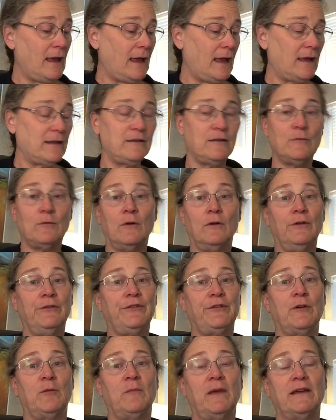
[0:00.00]
And you
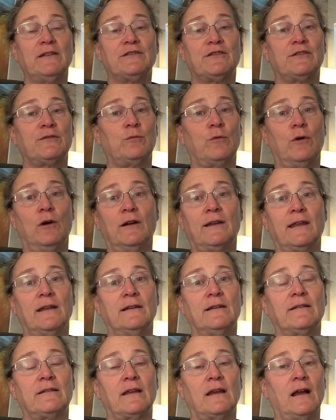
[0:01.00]
also may just walk
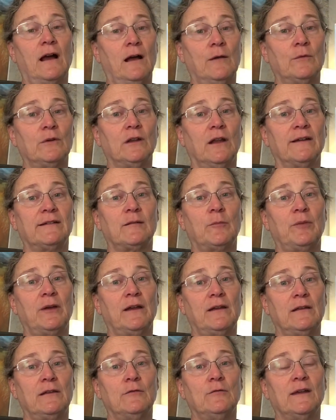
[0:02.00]
in and say, I would like to
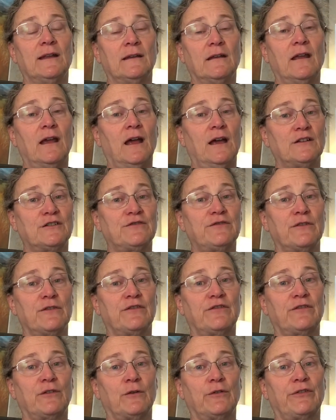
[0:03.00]
pay you in cash for the
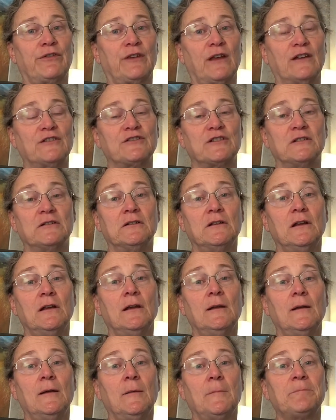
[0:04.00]
first session.
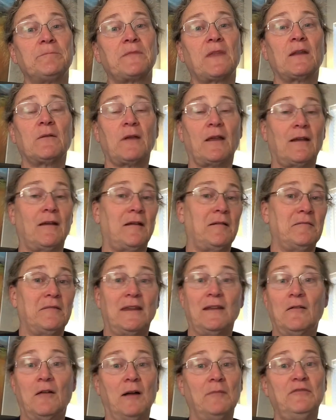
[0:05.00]
And
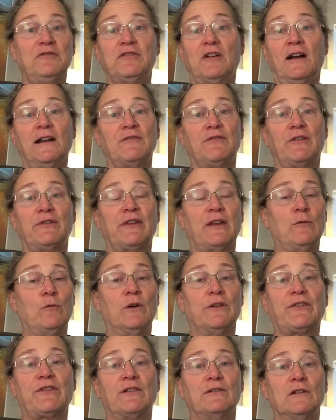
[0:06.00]
I'm fine if you say,
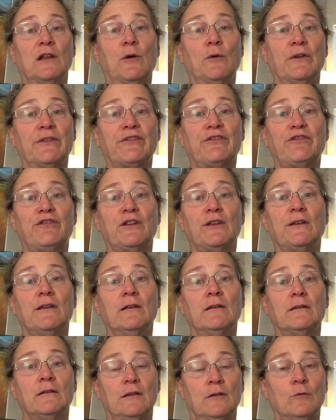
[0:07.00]
what's the lowest
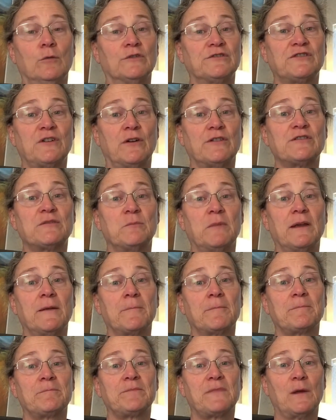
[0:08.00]
fee you will charge me,
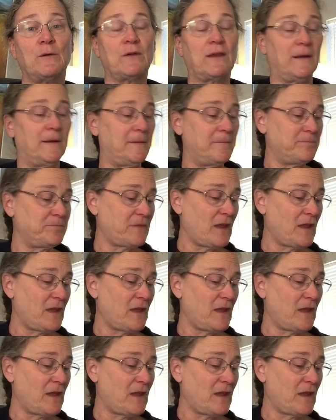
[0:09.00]
okay?